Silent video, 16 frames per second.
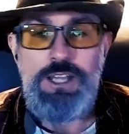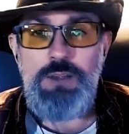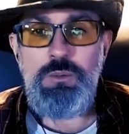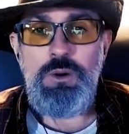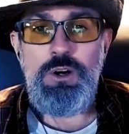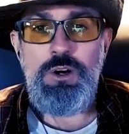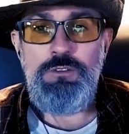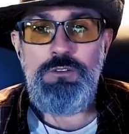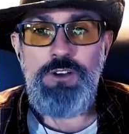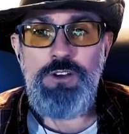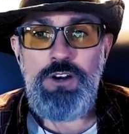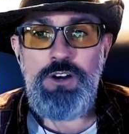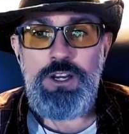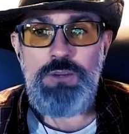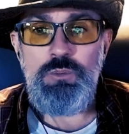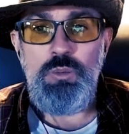they were
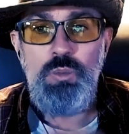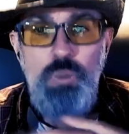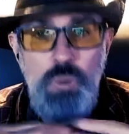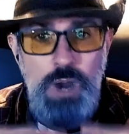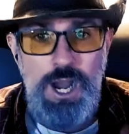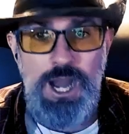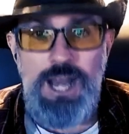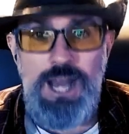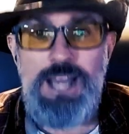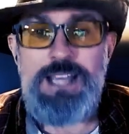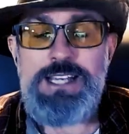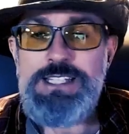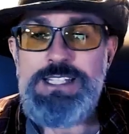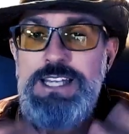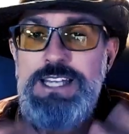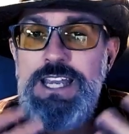very
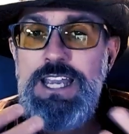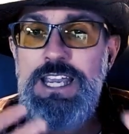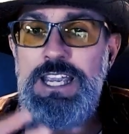wise